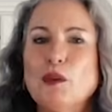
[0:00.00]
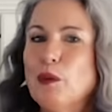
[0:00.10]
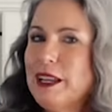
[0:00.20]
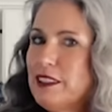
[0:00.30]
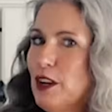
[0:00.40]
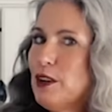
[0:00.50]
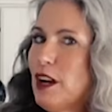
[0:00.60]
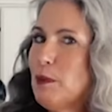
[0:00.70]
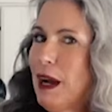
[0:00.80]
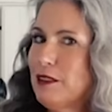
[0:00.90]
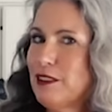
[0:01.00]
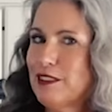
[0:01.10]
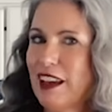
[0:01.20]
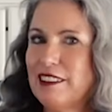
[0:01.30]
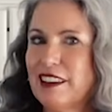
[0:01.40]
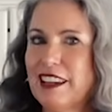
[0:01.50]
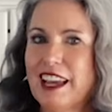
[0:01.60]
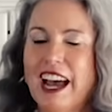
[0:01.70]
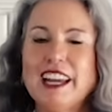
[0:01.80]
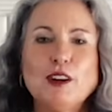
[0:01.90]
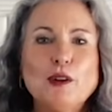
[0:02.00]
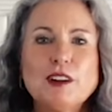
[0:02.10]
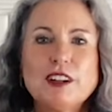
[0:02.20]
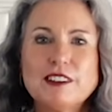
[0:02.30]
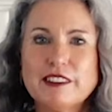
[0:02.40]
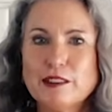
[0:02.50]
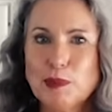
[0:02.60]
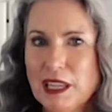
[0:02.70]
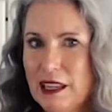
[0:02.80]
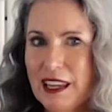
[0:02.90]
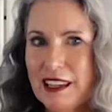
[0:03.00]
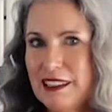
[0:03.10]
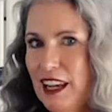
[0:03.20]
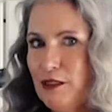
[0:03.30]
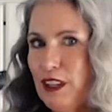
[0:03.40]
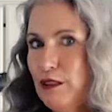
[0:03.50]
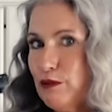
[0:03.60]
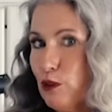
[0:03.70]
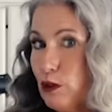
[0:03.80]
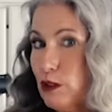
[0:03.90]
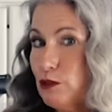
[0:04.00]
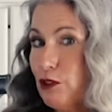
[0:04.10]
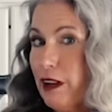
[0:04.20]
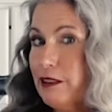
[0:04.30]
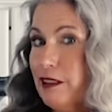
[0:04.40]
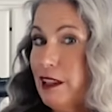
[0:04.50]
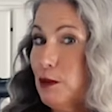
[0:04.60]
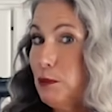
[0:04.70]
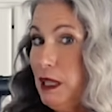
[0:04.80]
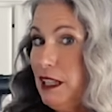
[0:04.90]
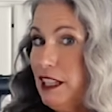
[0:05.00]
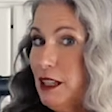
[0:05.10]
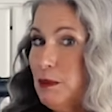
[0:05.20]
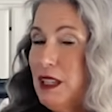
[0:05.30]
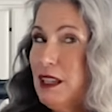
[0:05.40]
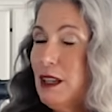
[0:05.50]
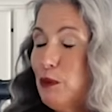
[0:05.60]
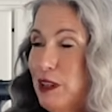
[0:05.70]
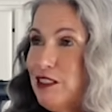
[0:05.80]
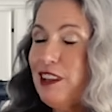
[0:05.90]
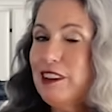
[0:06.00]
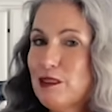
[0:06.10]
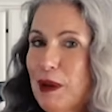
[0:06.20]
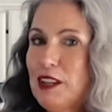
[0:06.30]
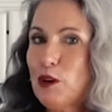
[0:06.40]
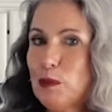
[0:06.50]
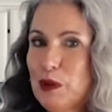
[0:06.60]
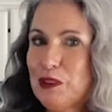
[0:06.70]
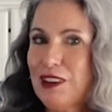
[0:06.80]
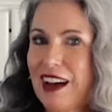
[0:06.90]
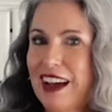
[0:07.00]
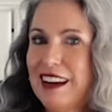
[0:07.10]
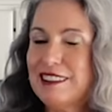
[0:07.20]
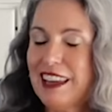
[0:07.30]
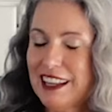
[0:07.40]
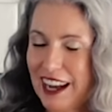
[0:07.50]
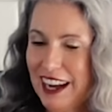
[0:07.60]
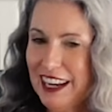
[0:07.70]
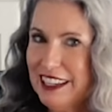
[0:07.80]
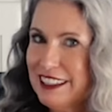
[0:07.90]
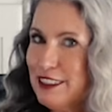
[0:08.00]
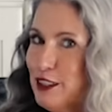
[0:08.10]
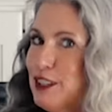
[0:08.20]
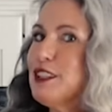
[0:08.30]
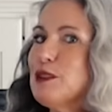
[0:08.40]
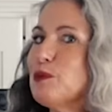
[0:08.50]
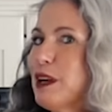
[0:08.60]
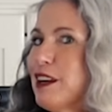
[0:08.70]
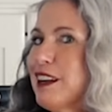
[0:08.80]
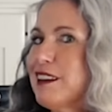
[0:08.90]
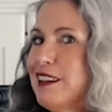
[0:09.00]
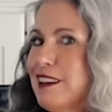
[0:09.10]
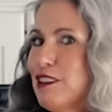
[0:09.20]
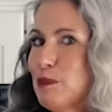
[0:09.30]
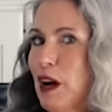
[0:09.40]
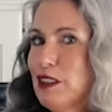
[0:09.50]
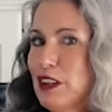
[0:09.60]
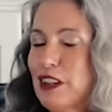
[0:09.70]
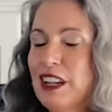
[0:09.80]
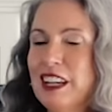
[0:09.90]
One note about the sizing, I ordered this pink and navy floral dress in a medium, which is my normal size, and I couldn't wear it any smaller.